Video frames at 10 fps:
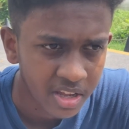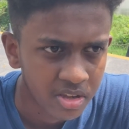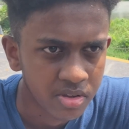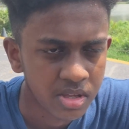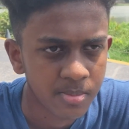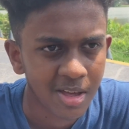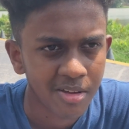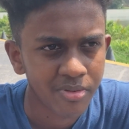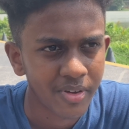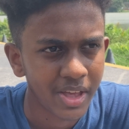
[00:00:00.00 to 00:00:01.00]
your
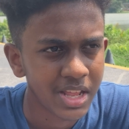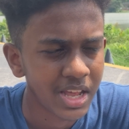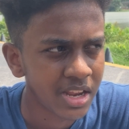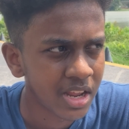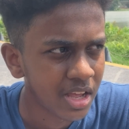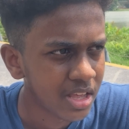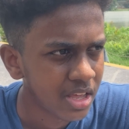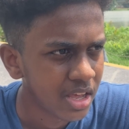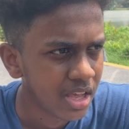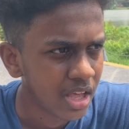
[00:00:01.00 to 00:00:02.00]
E-Math. And then
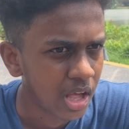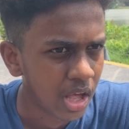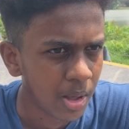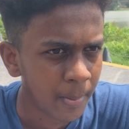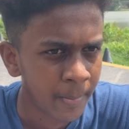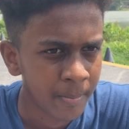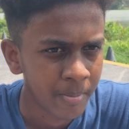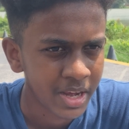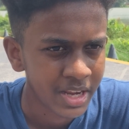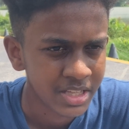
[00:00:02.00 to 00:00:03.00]

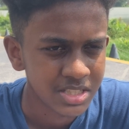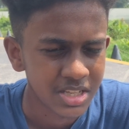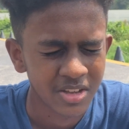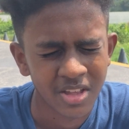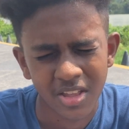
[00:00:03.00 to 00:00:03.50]
my next thing,